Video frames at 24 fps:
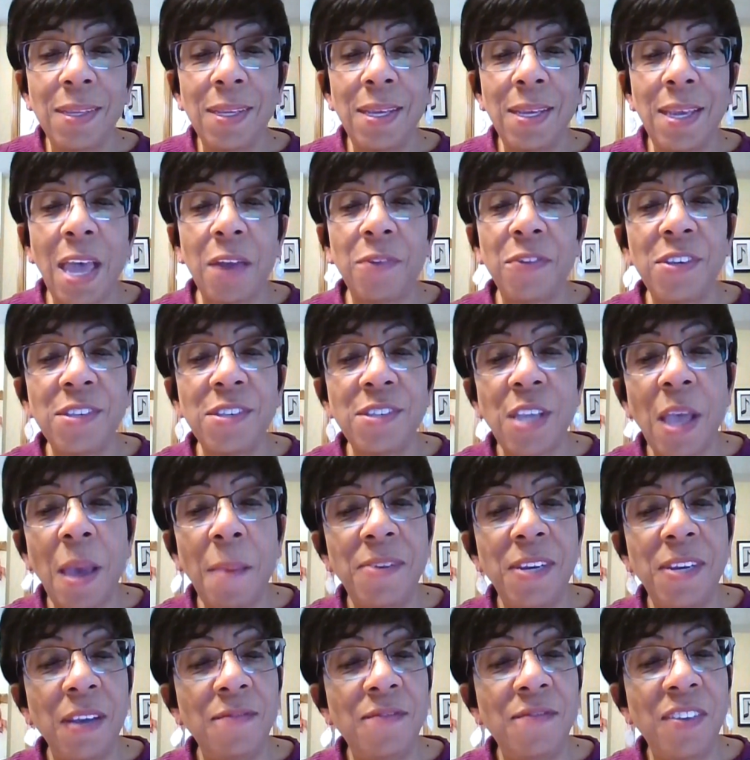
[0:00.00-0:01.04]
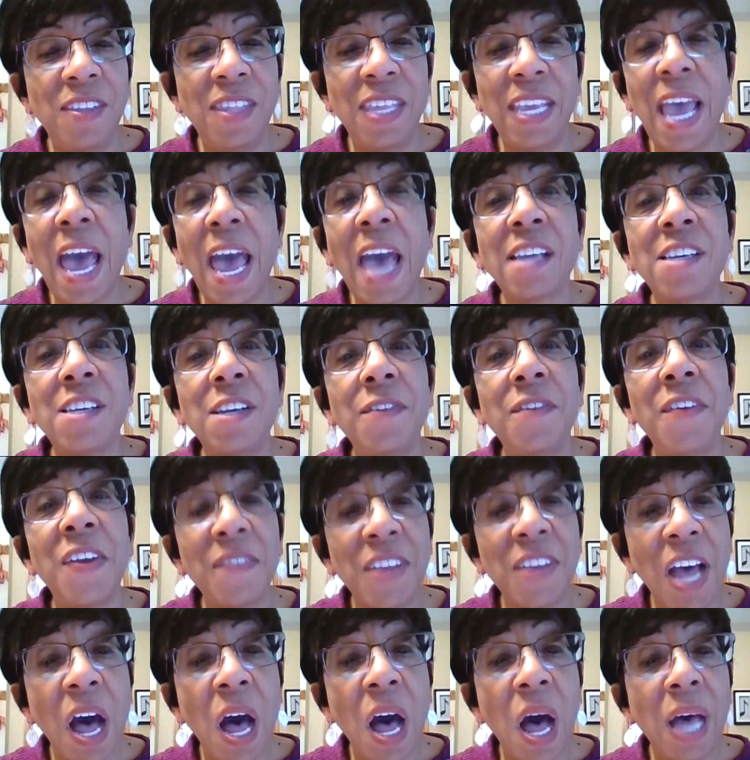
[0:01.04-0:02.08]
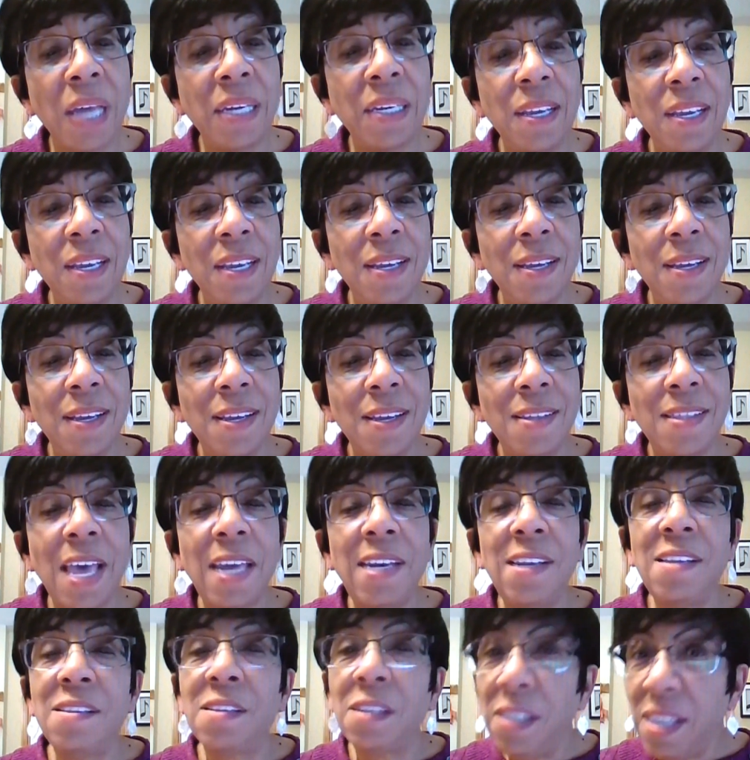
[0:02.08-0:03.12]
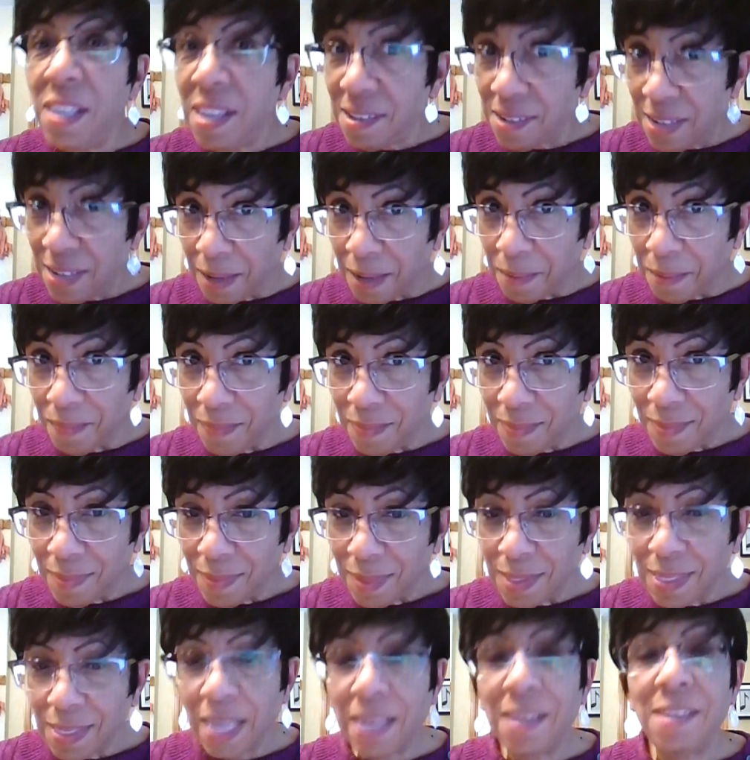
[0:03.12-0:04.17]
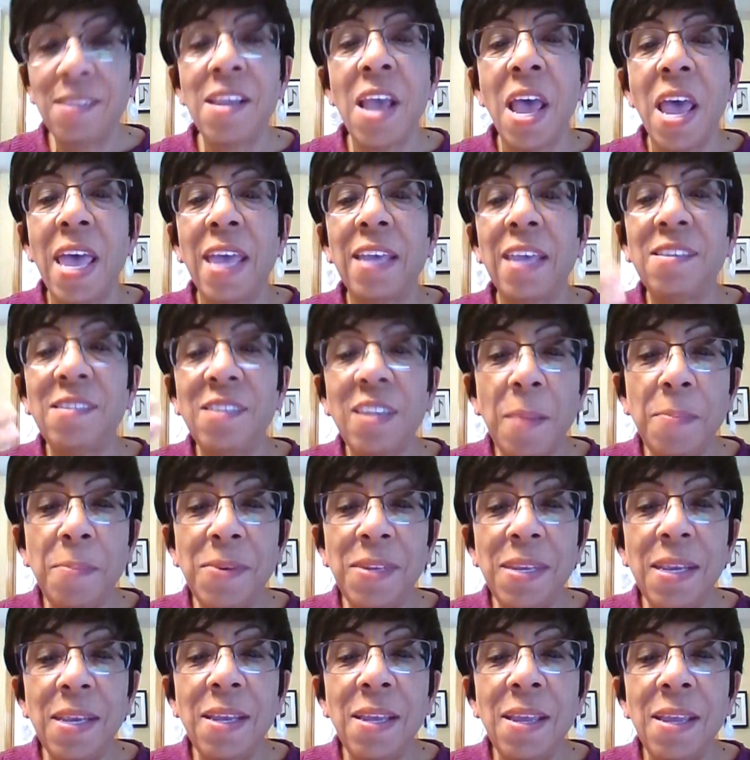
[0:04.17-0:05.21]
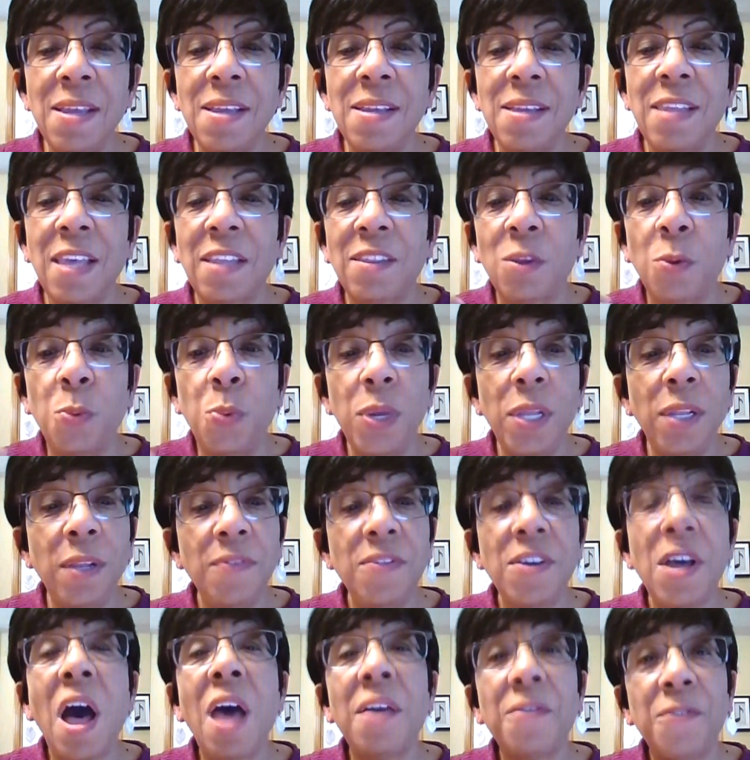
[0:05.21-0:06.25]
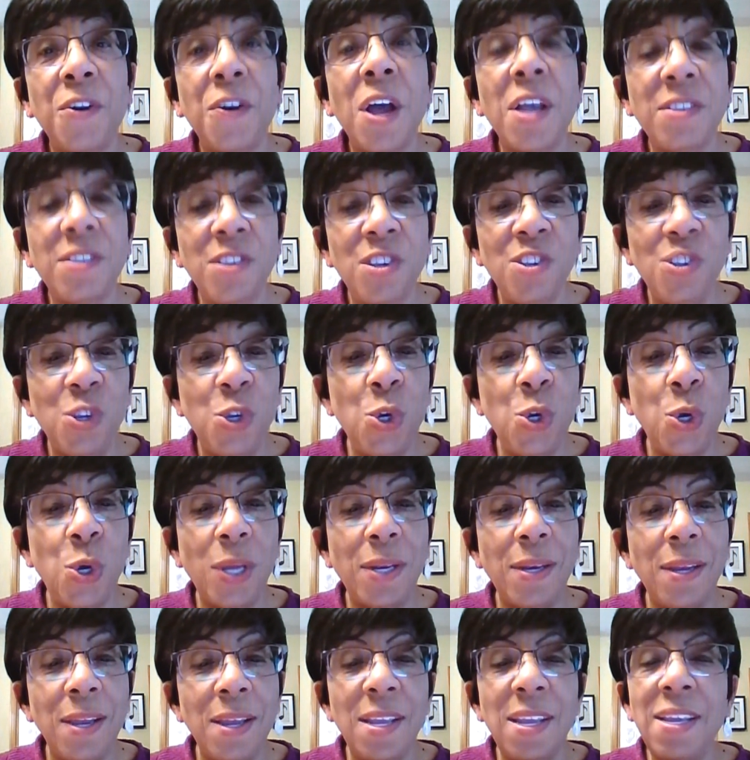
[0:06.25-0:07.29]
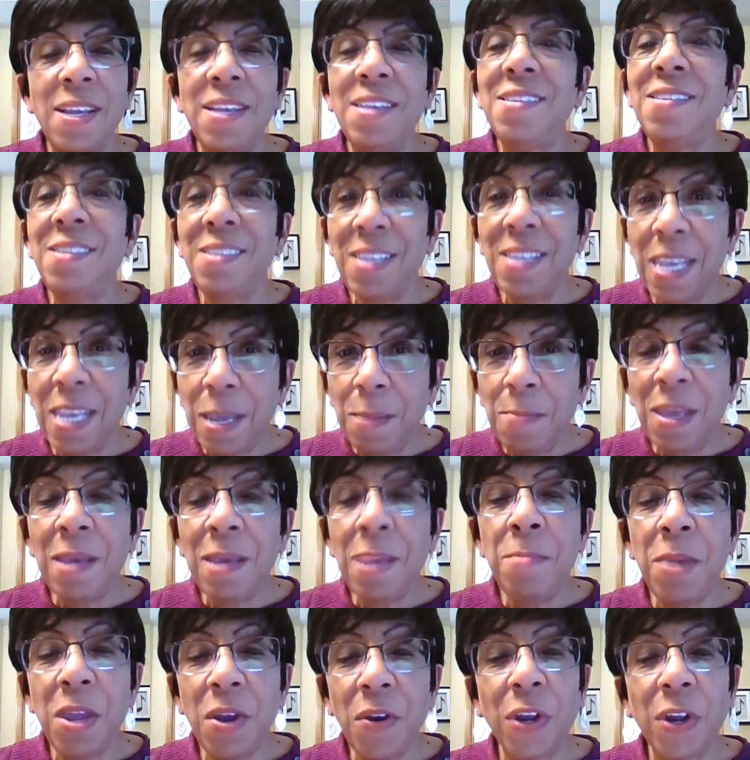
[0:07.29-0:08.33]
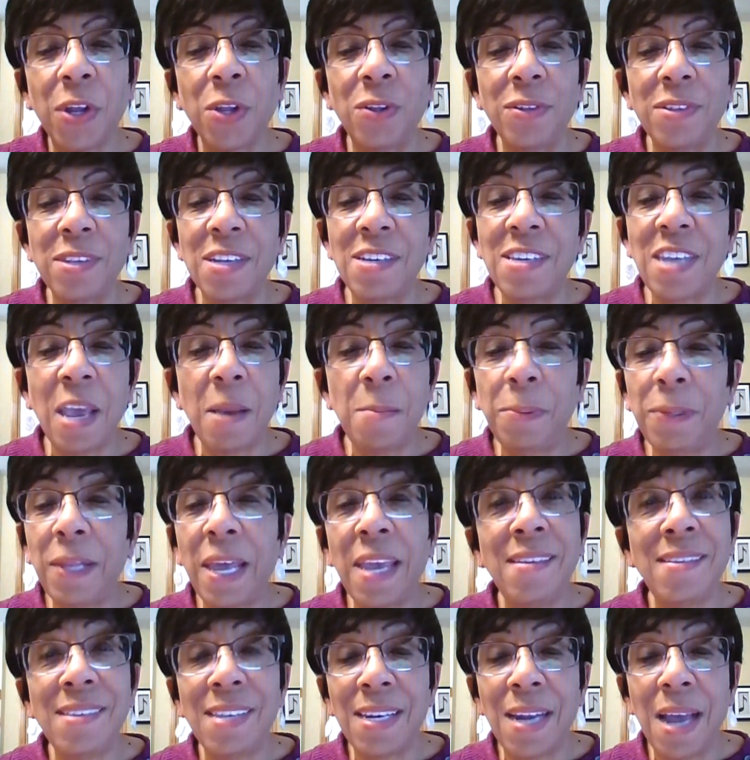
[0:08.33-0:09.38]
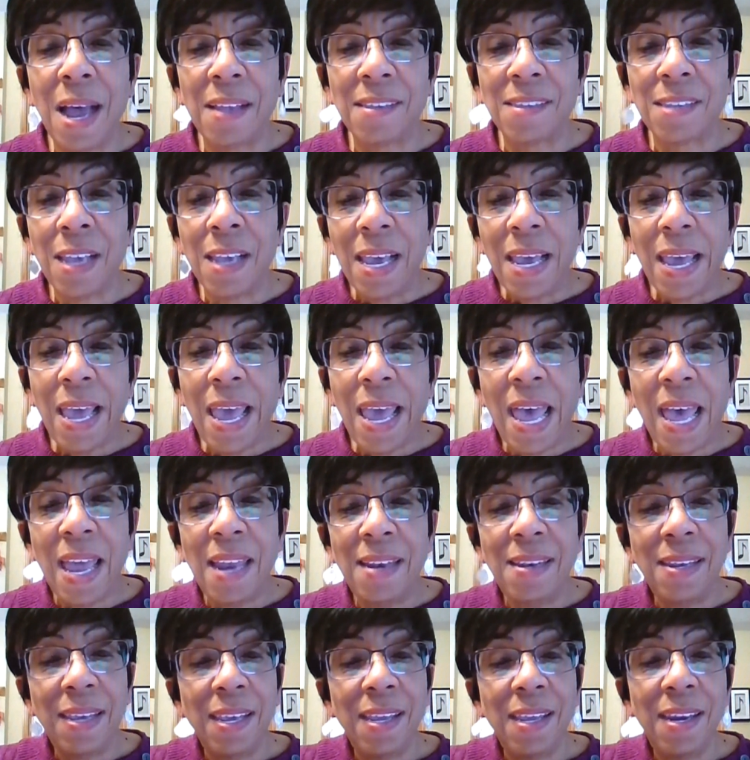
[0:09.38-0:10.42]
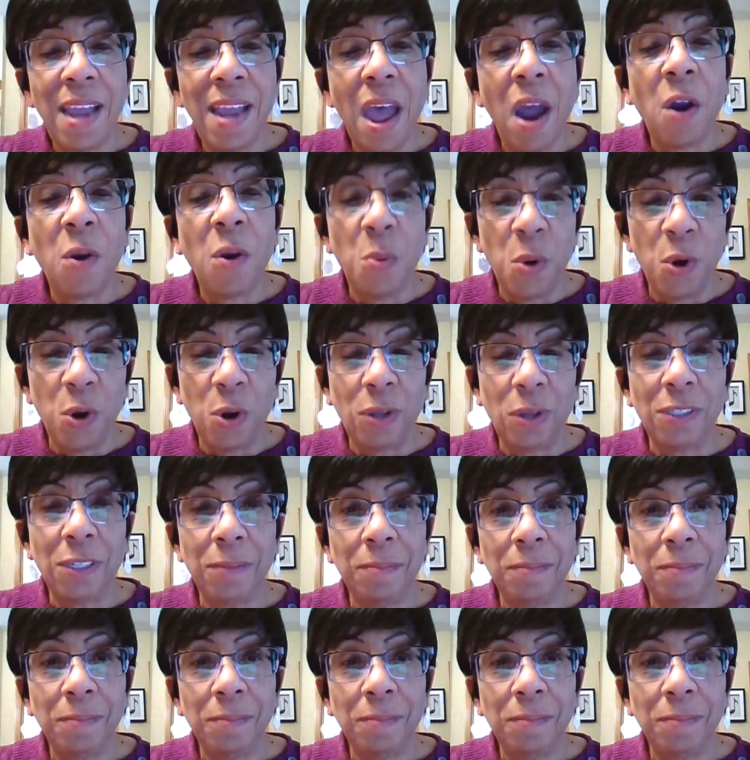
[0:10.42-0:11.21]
and receptive to the activity of God, that is listening, that is accepting that the will of God for us is good, seeming miracles can take place in us and in our world.